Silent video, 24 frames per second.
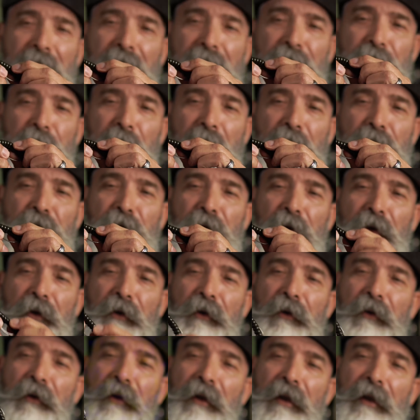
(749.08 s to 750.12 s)
It's make sure
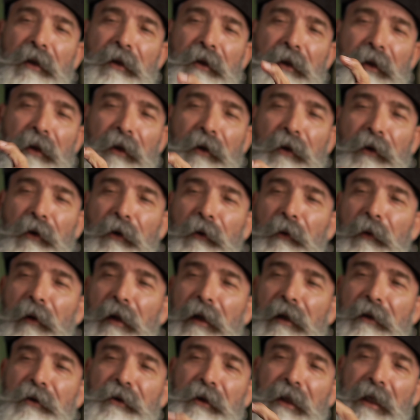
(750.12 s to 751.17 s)
you
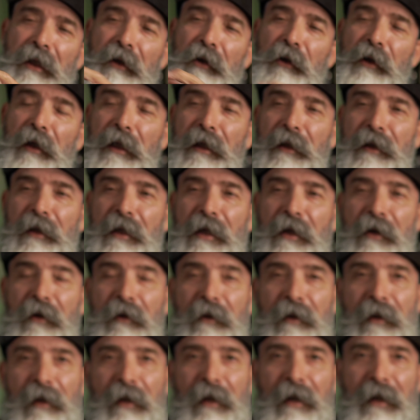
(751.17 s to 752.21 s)
skin hook it
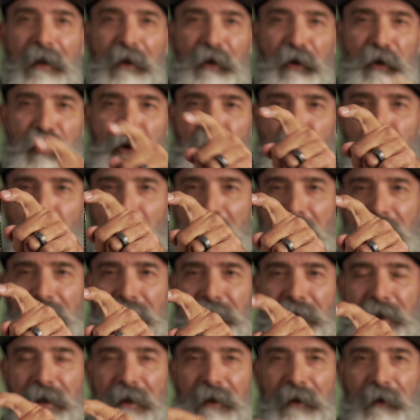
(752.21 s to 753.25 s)
there
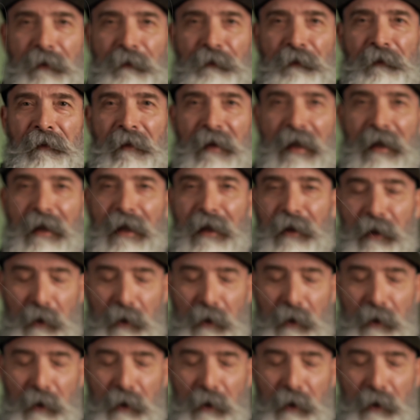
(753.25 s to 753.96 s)
straight, and